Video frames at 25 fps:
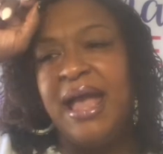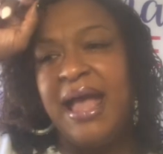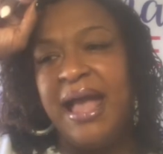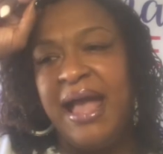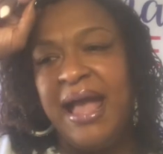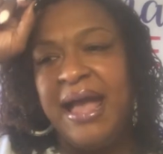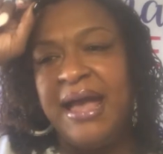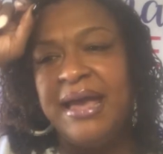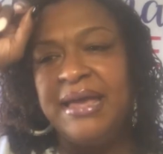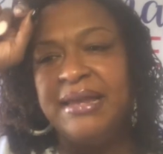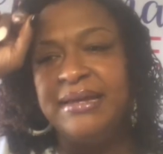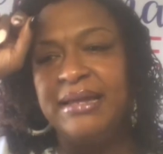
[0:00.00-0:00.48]

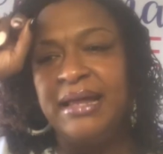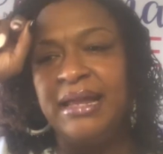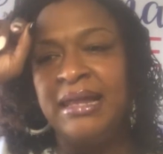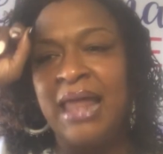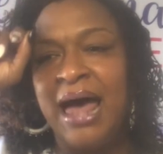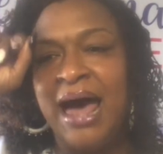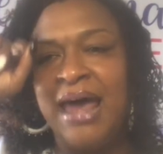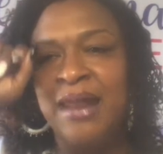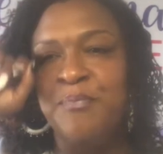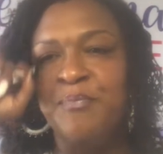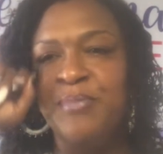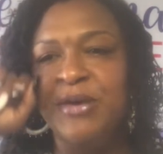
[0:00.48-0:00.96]
And a
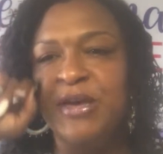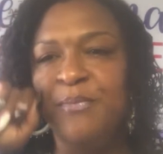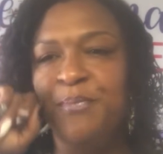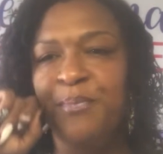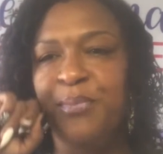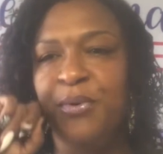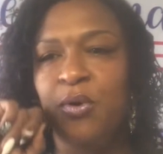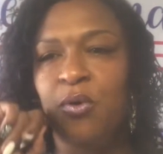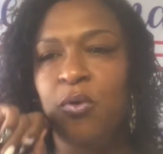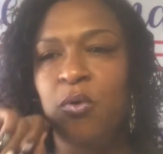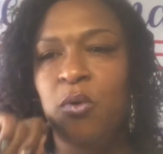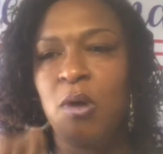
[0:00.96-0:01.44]
lot of
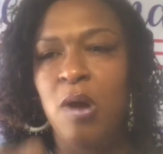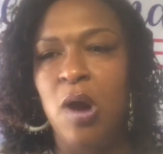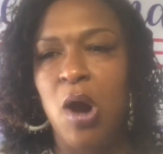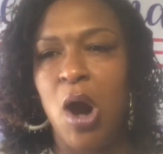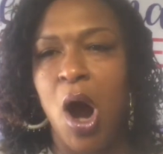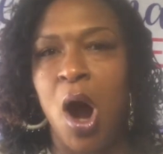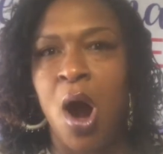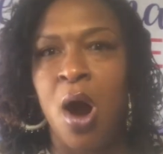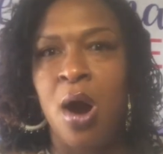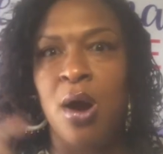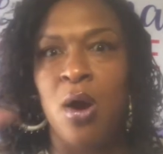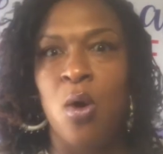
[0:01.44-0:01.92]
people
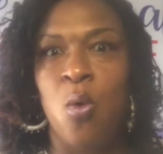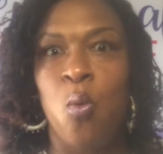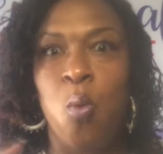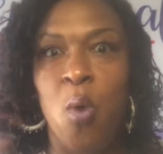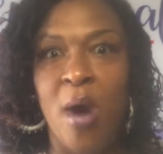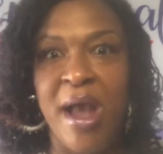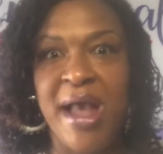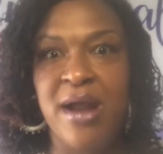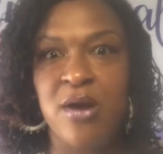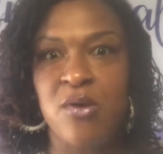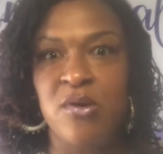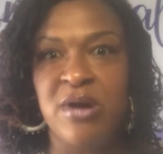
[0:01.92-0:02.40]
are
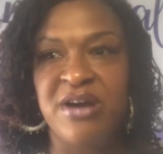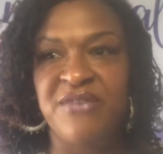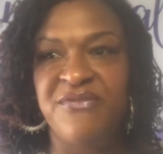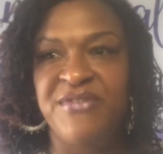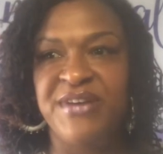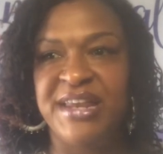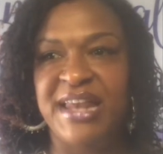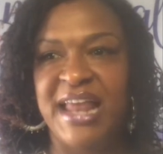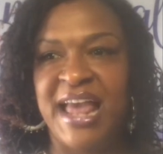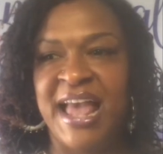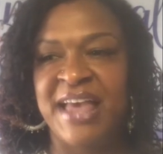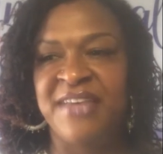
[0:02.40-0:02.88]
aware of
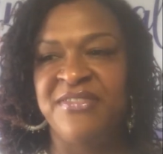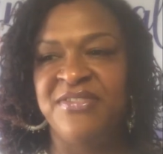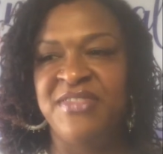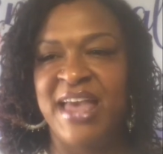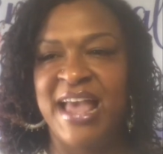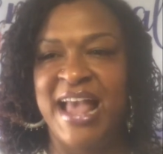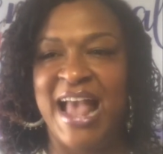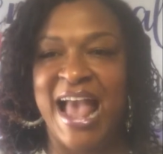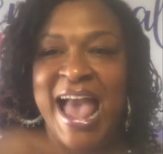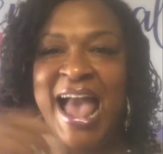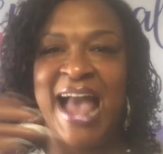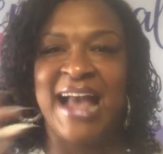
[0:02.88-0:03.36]
it and
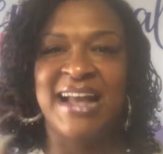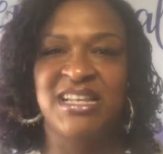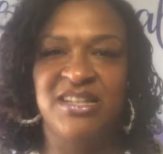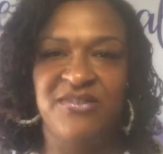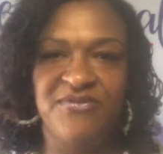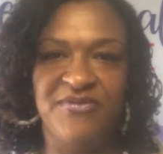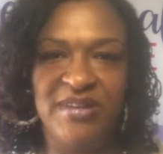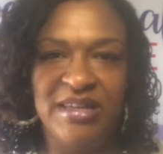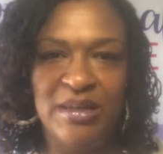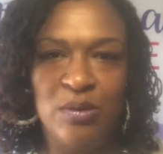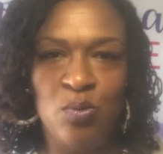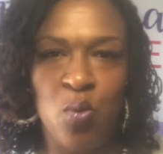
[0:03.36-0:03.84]
they
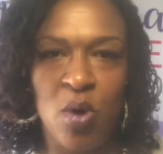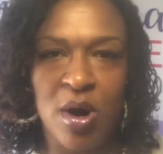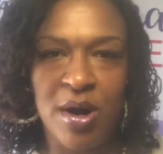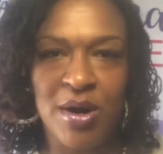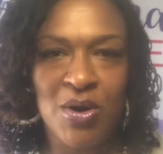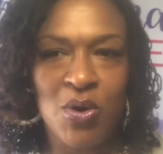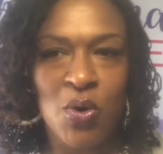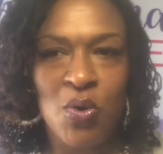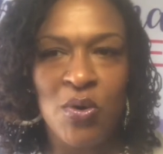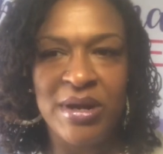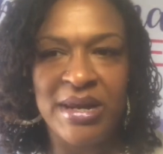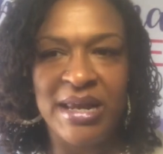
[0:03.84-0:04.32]
actively
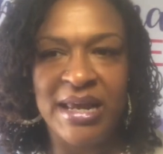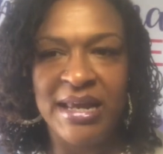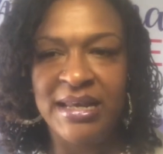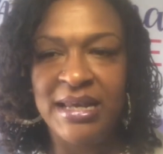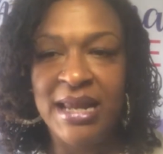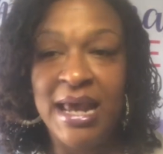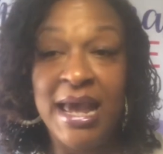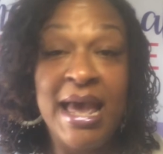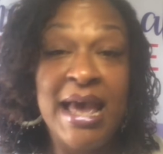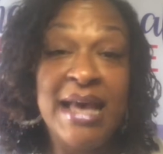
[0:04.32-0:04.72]
work on it.